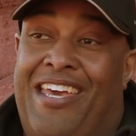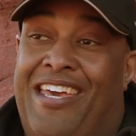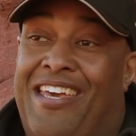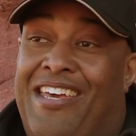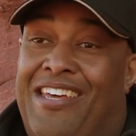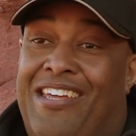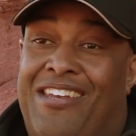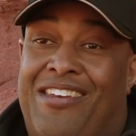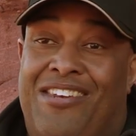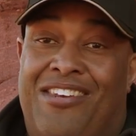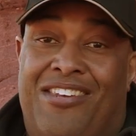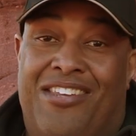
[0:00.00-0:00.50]

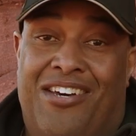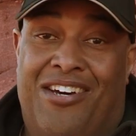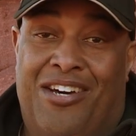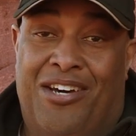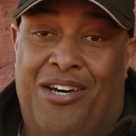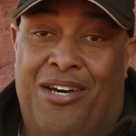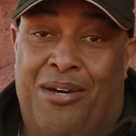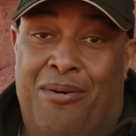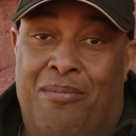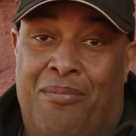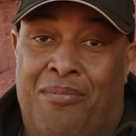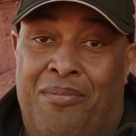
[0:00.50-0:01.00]
And
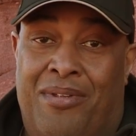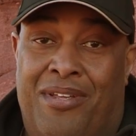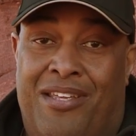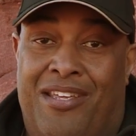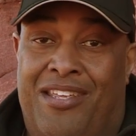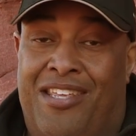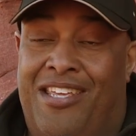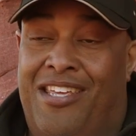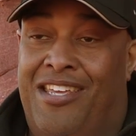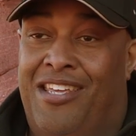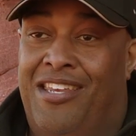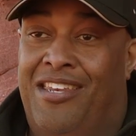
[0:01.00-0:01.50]

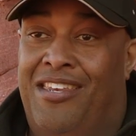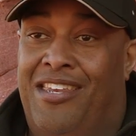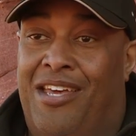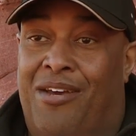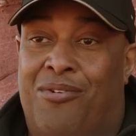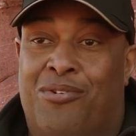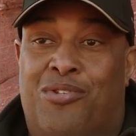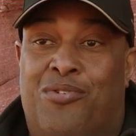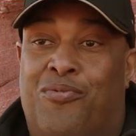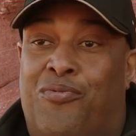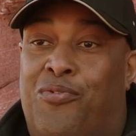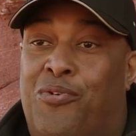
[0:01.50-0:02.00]
that
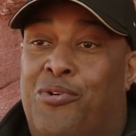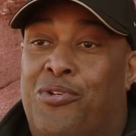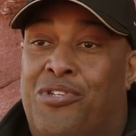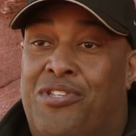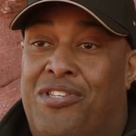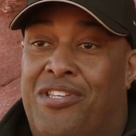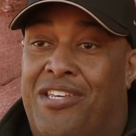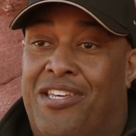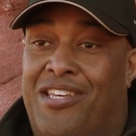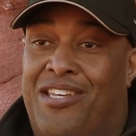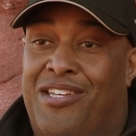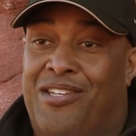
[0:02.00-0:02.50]
was the first
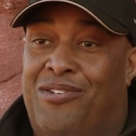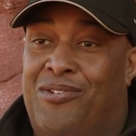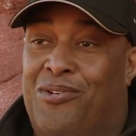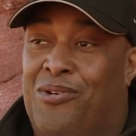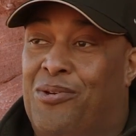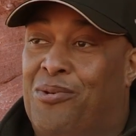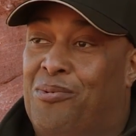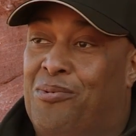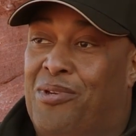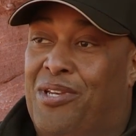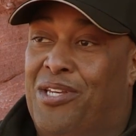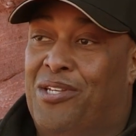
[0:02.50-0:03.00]
thing he
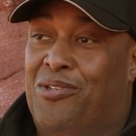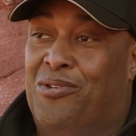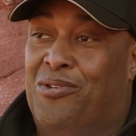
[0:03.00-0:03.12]
told me when I